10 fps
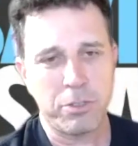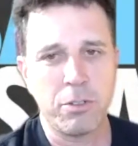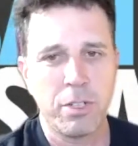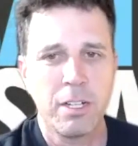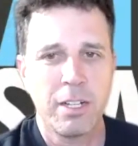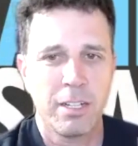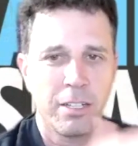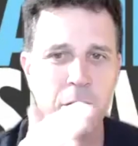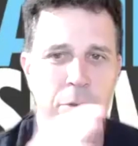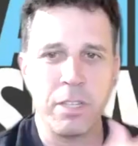So
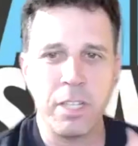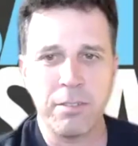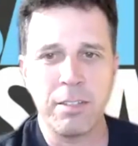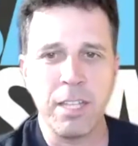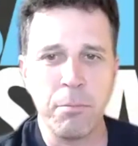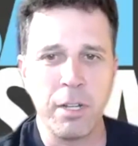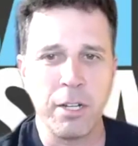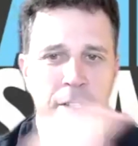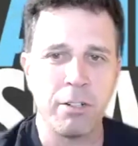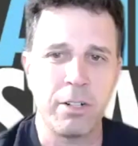the
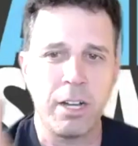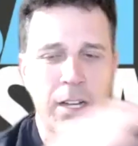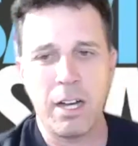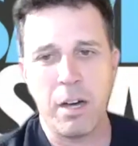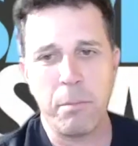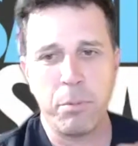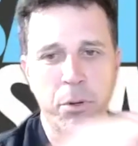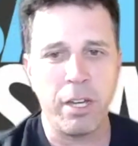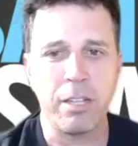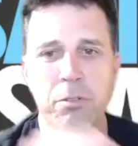Niemöller
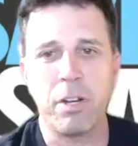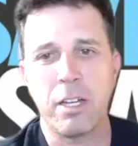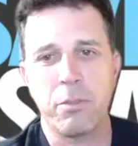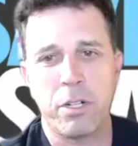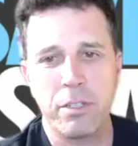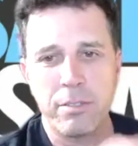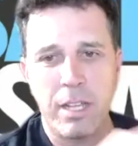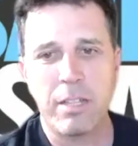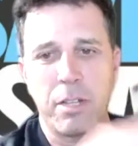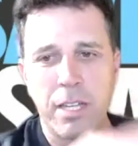poet, right, where it's
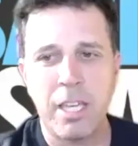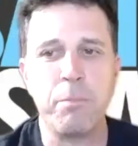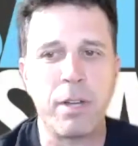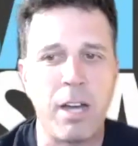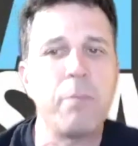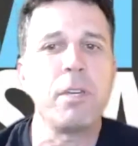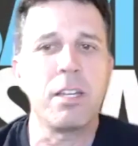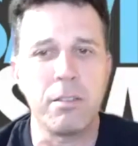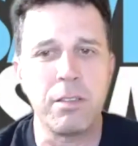like they keep coming,